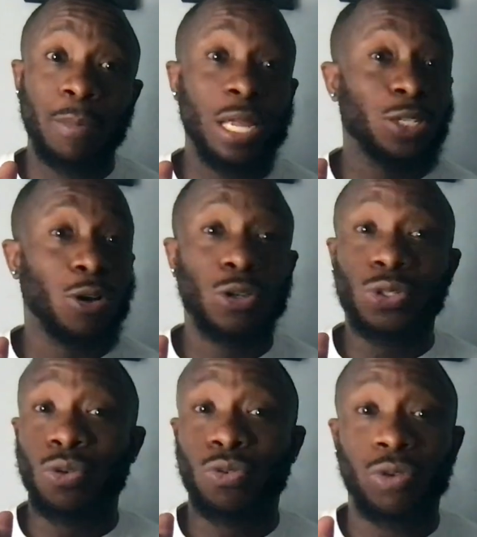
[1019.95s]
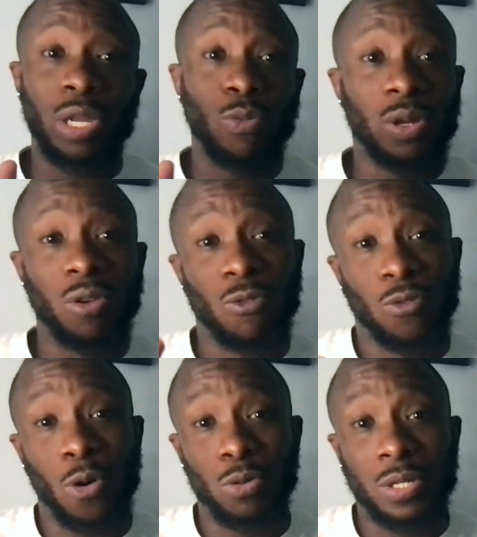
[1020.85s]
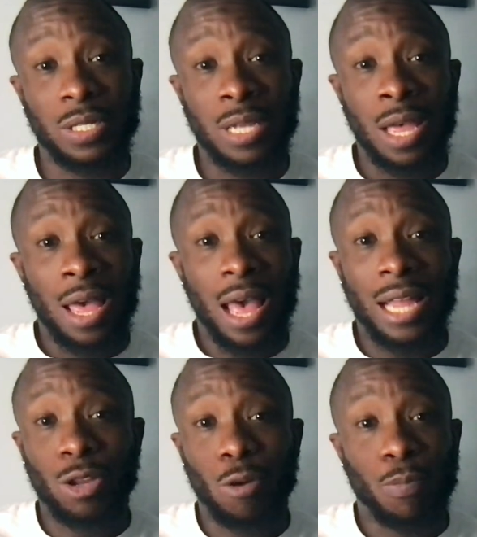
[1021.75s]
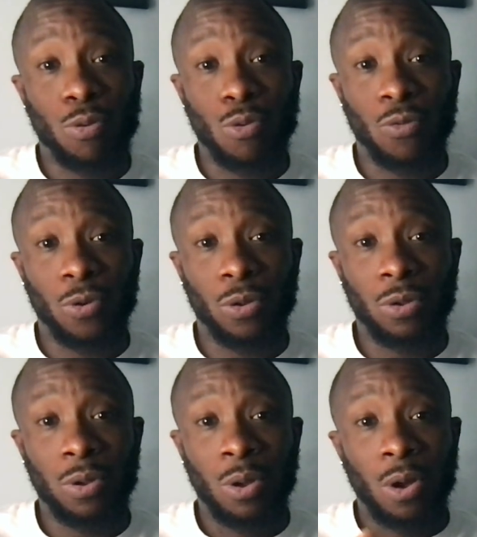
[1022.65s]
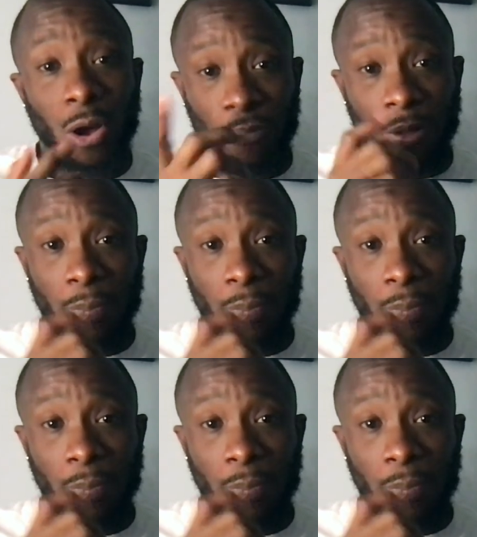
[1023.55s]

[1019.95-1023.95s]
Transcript: but it's also running with the votes and the approval of the